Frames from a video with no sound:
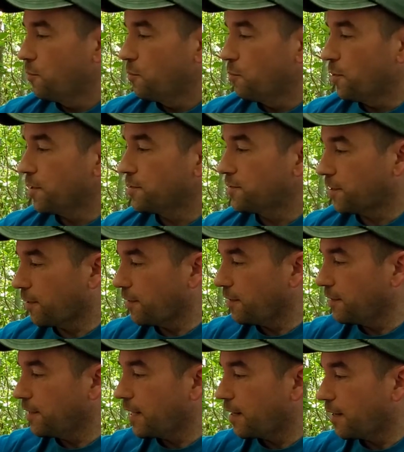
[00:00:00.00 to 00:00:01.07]
We're
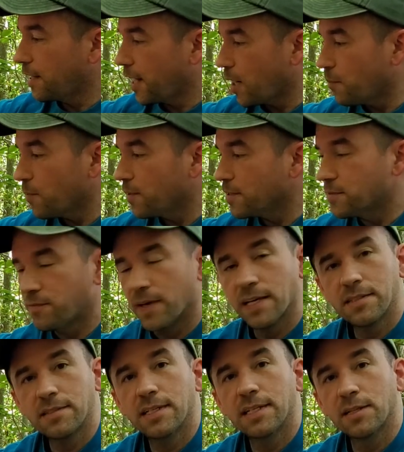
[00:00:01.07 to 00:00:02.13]
certain that our camera is
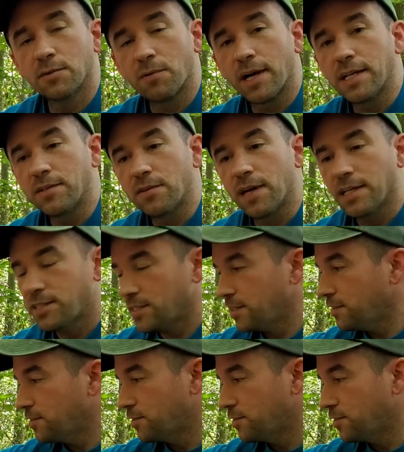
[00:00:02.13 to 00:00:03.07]
facing in the right direction